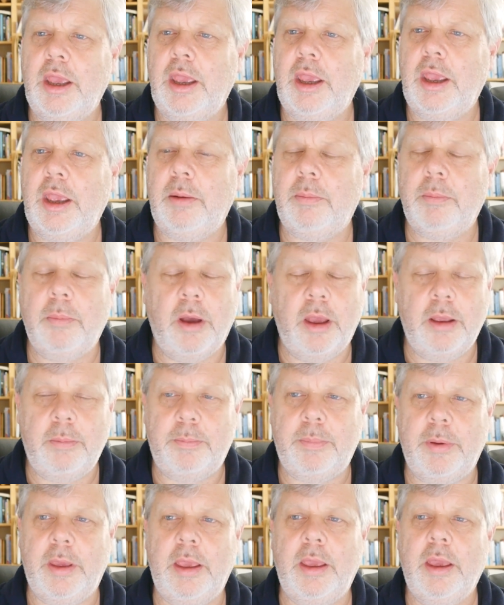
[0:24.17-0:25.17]
It
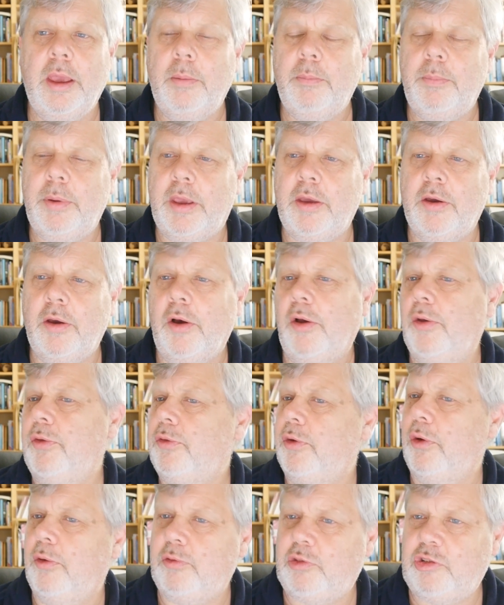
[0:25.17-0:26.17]
might be
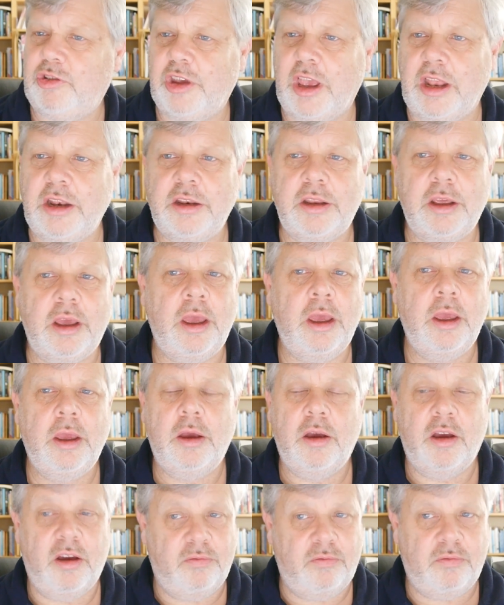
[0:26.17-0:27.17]
because of gender,
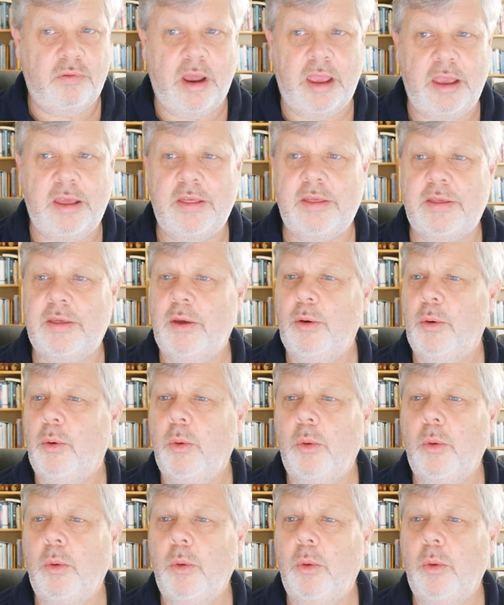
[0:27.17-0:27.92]
of race,